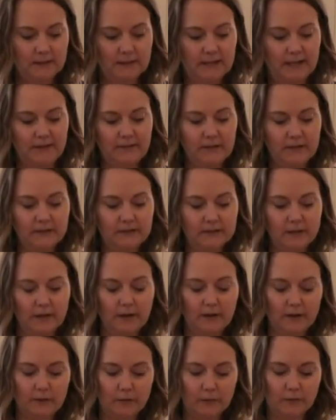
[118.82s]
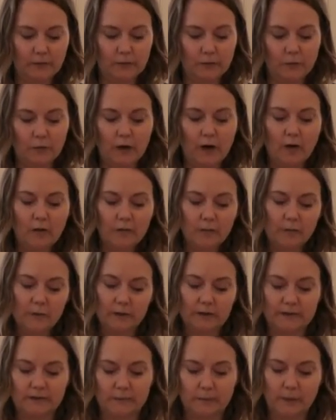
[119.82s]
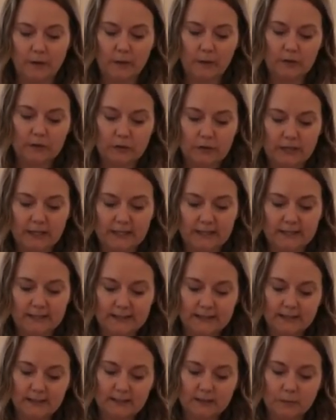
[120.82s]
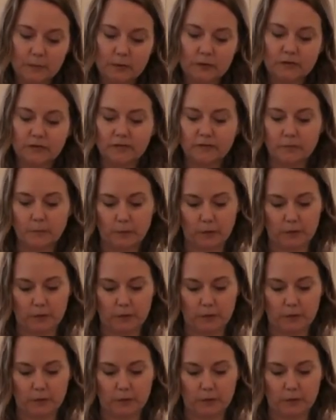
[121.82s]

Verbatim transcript: David is the author of 12 books of poetry and six books of